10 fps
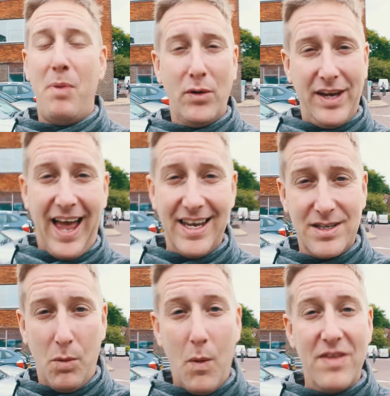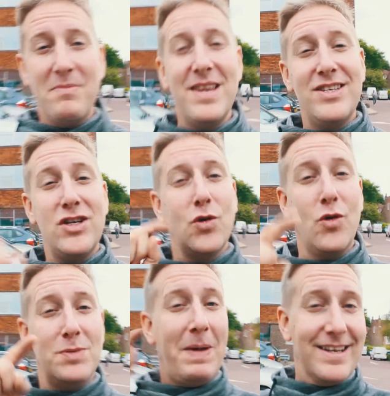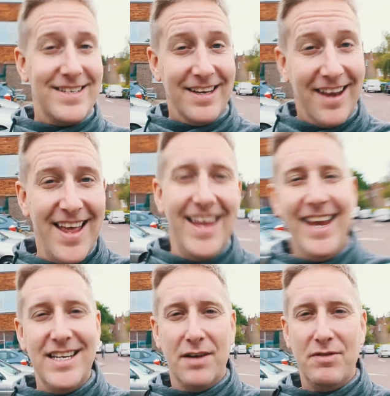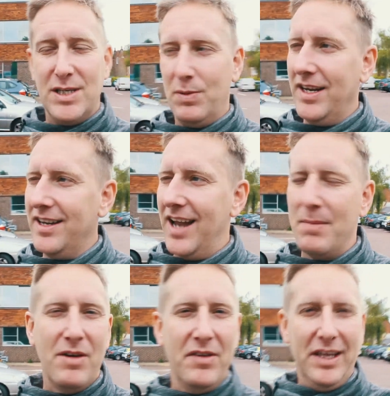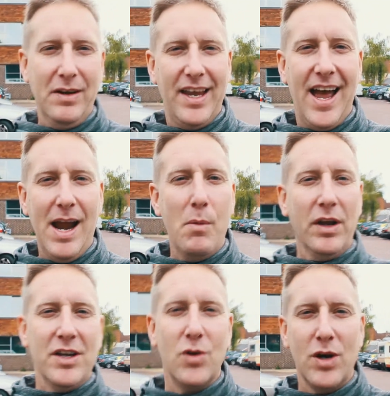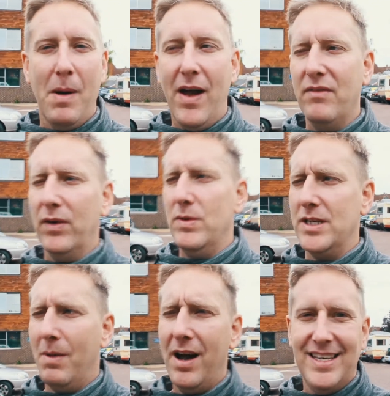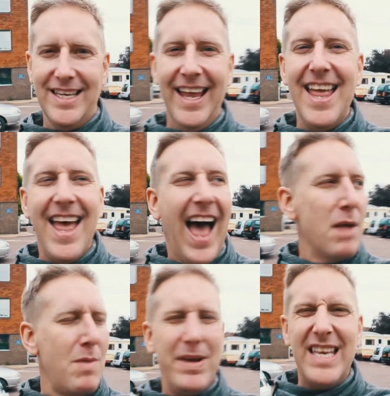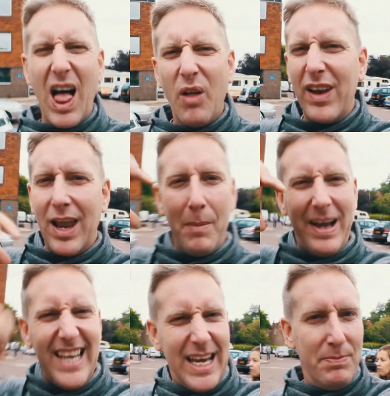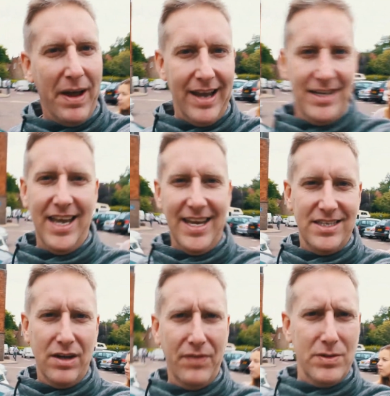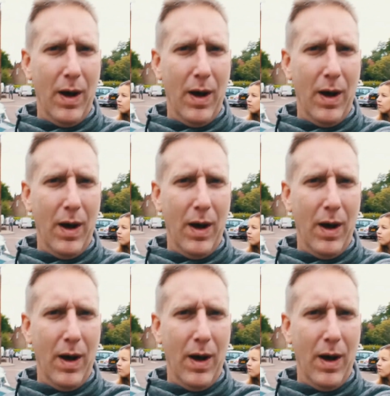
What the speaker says: podcast with Mr. George Benson. He's over in Sweden, I'm over in the UK, and we're going to talk about influencer marketing and maybe delve a little bit deeper into his stuff as